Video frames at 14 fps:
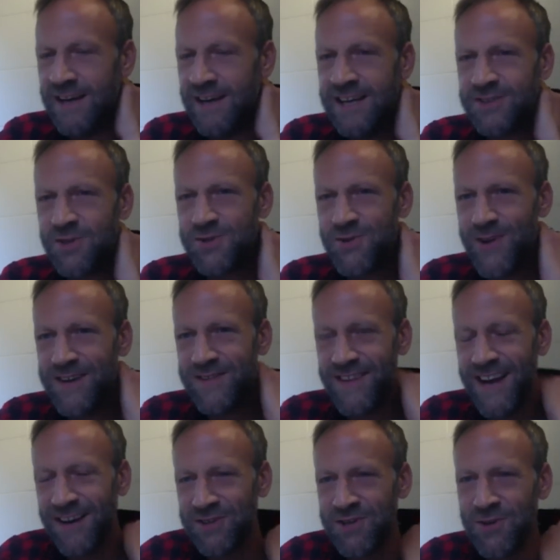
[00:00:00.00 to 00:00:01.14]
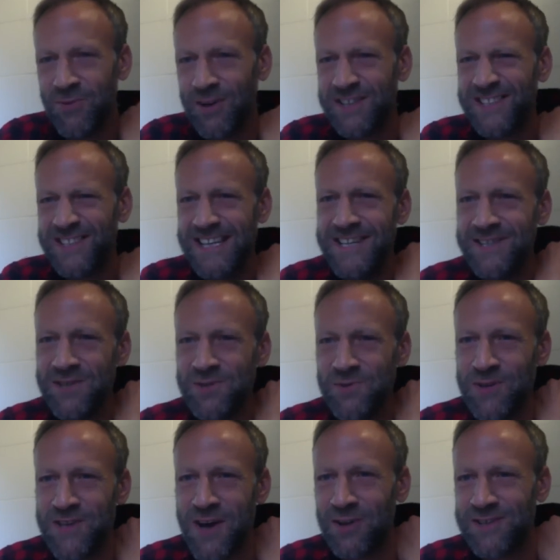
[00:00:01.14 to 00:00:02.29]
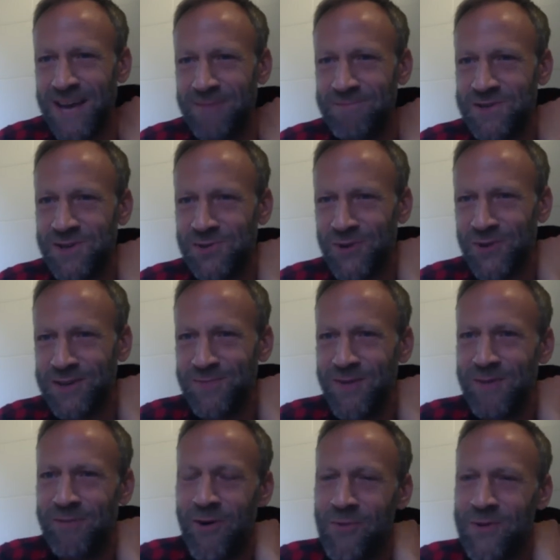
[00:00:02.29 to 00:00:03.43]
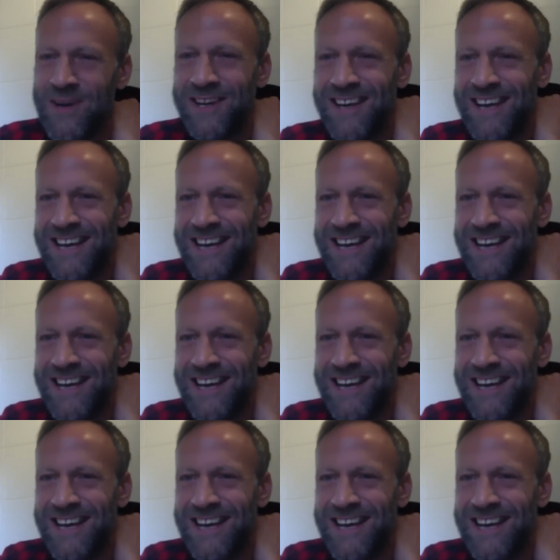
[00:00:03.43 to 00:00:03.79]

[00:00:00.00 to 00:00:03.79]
So is there anything else you want to tease us with or tempt us with before we